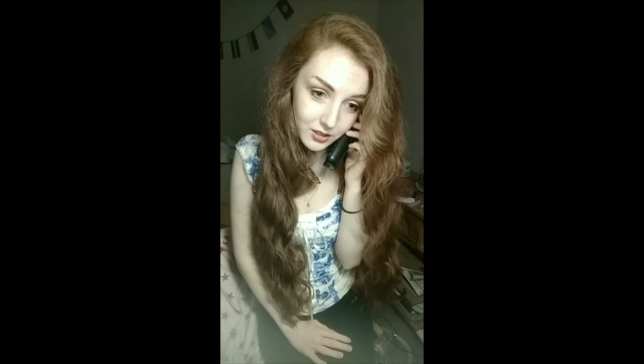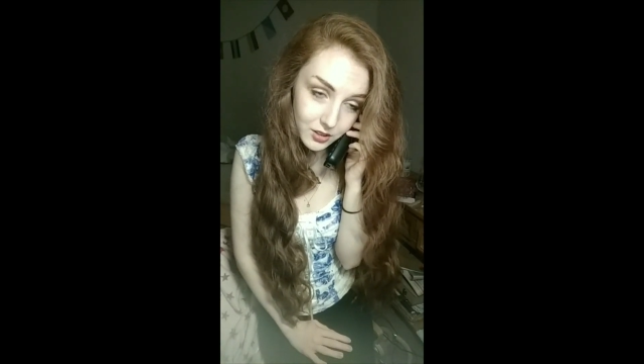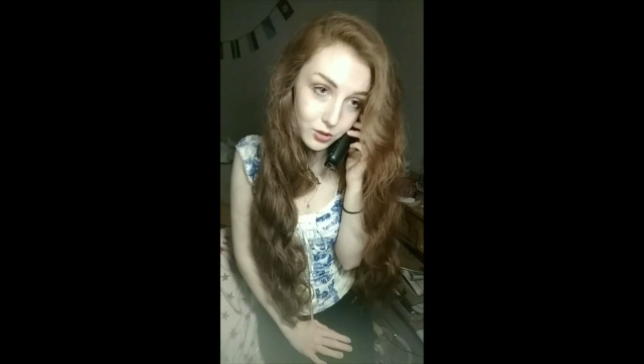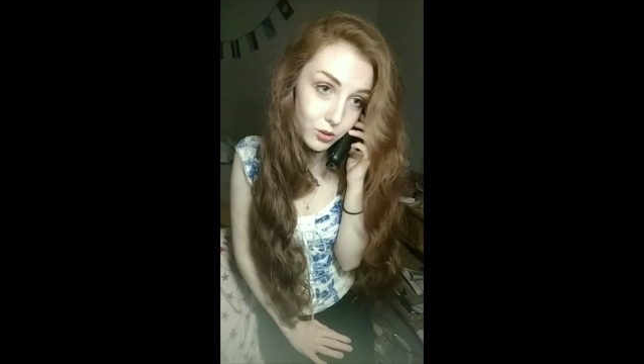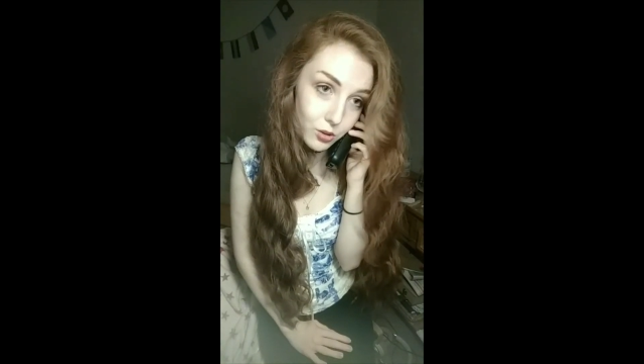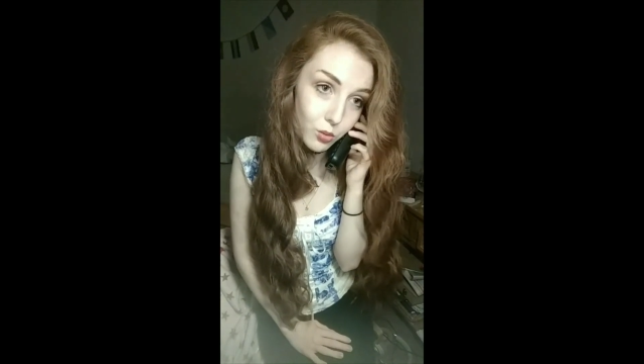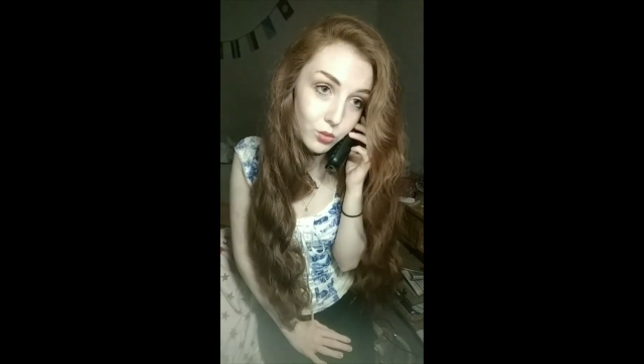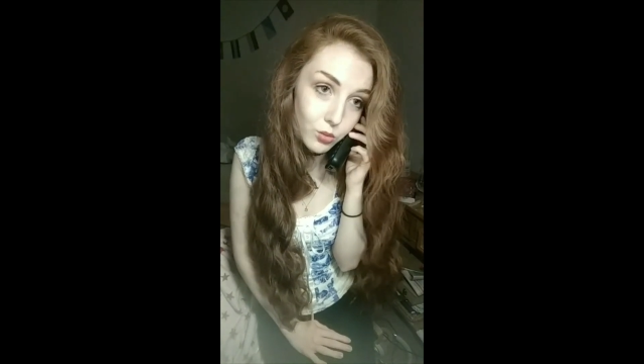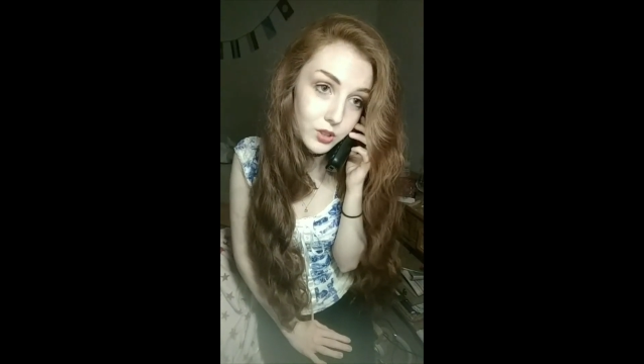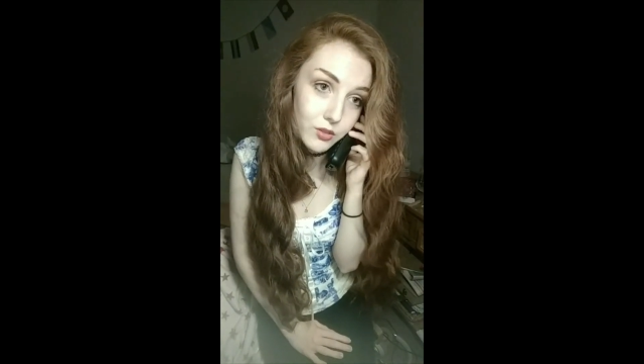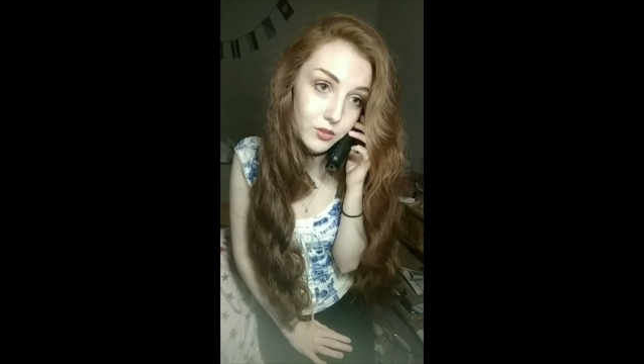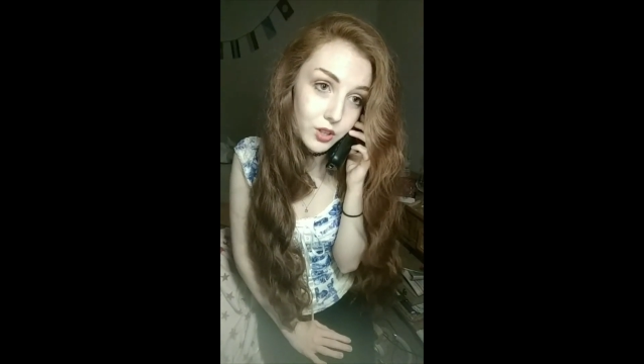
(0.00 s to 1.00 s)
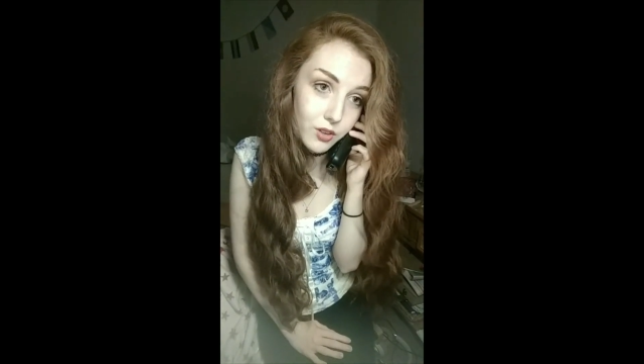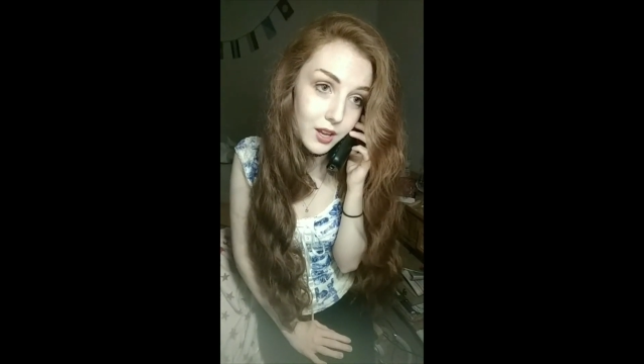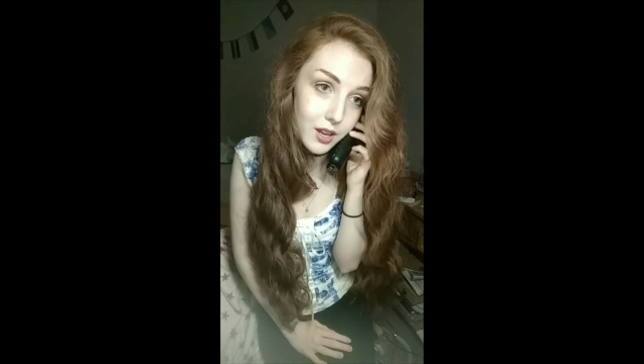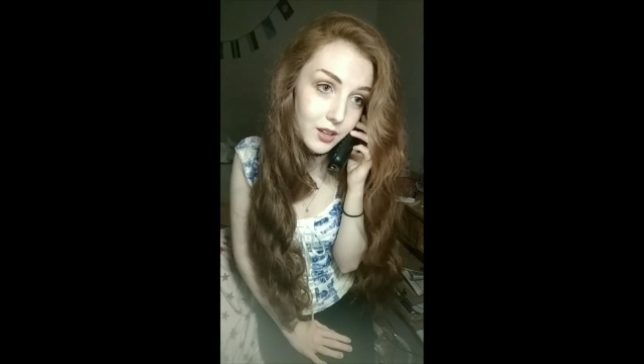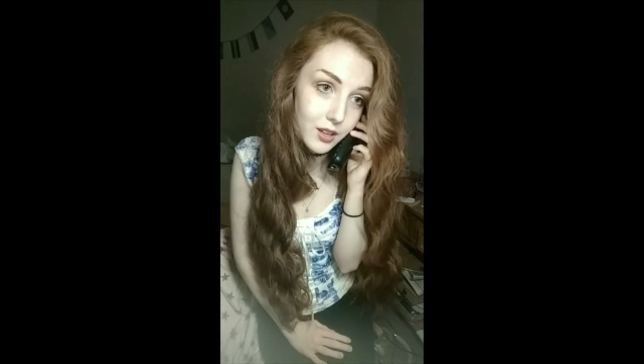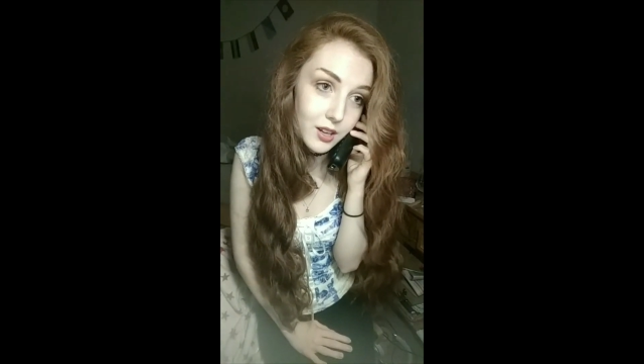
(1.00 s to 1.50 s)
You're the only
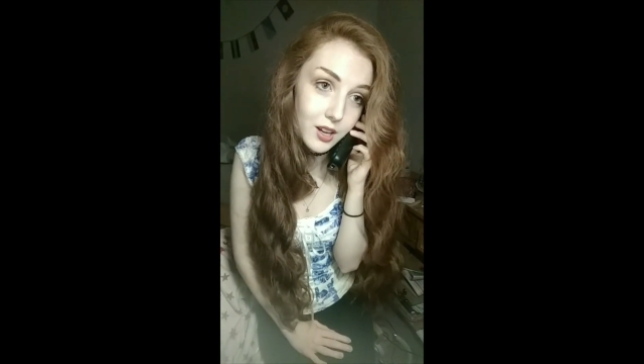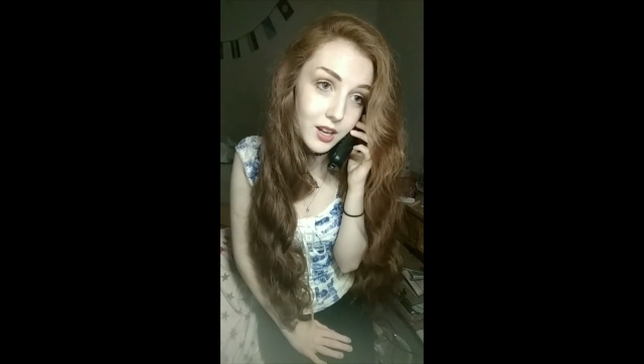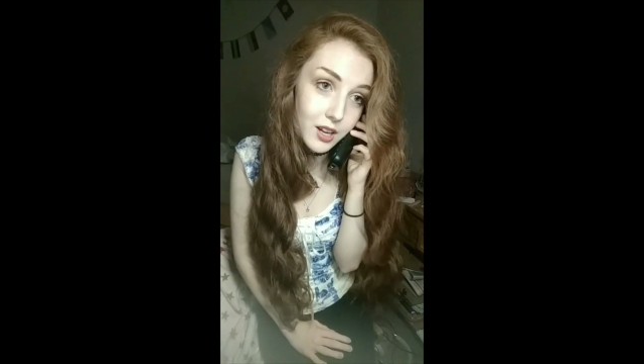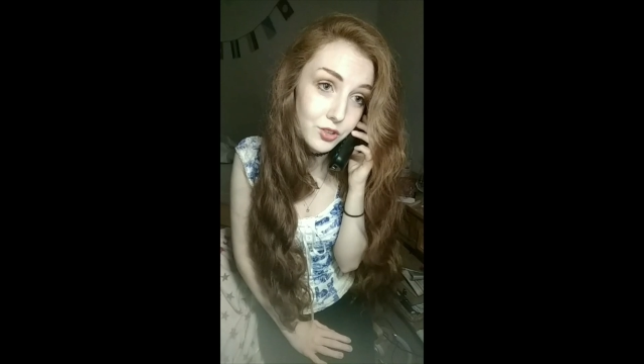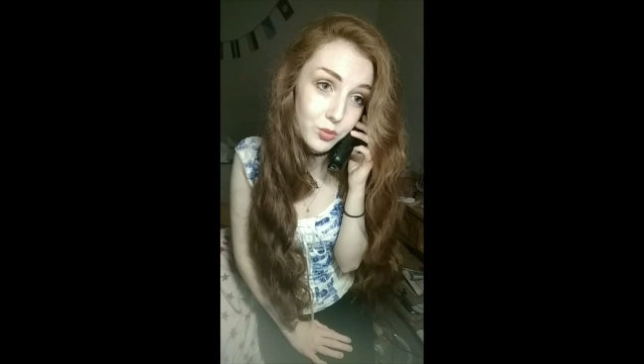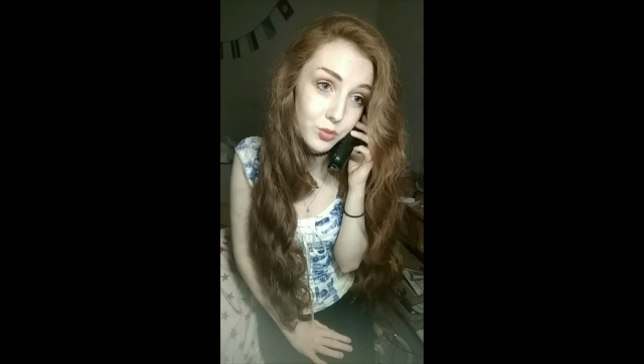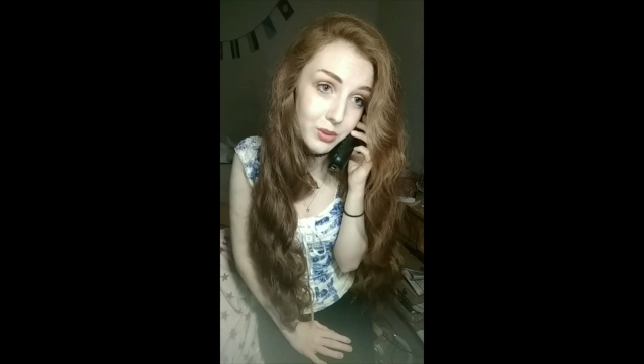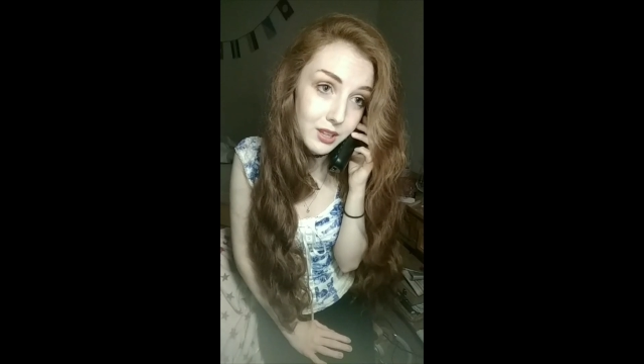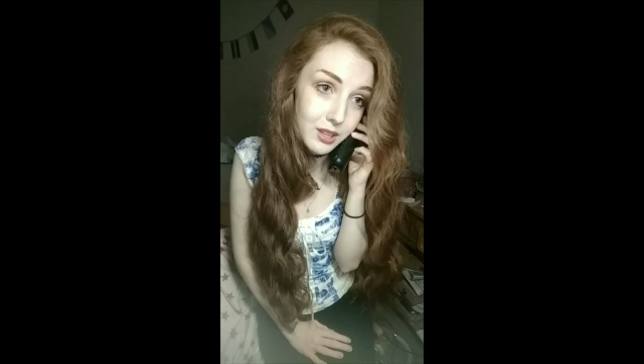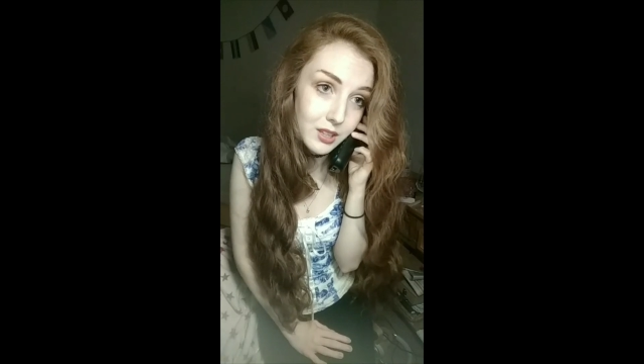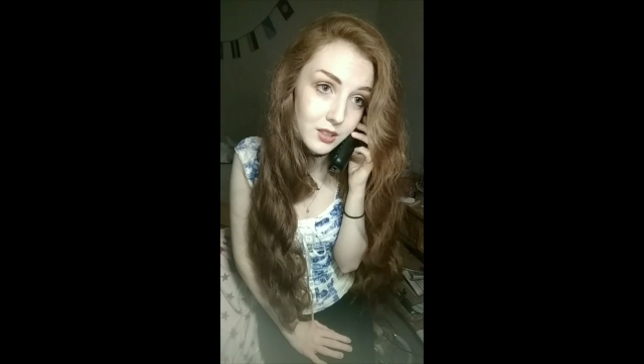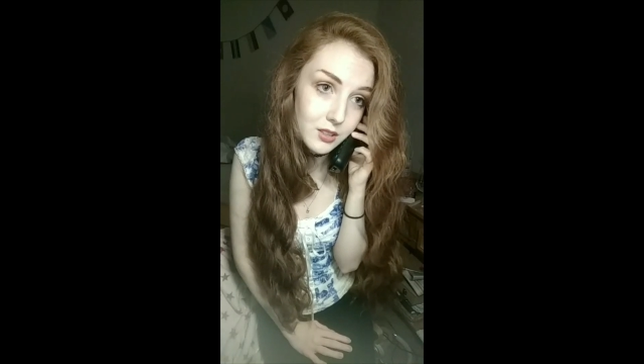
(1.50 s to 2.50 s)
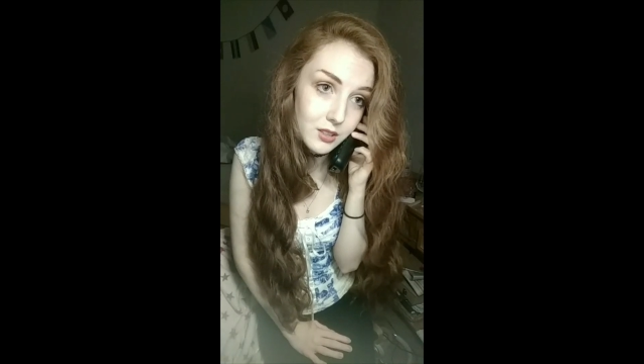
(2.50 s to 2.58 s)
regret I'd repeat.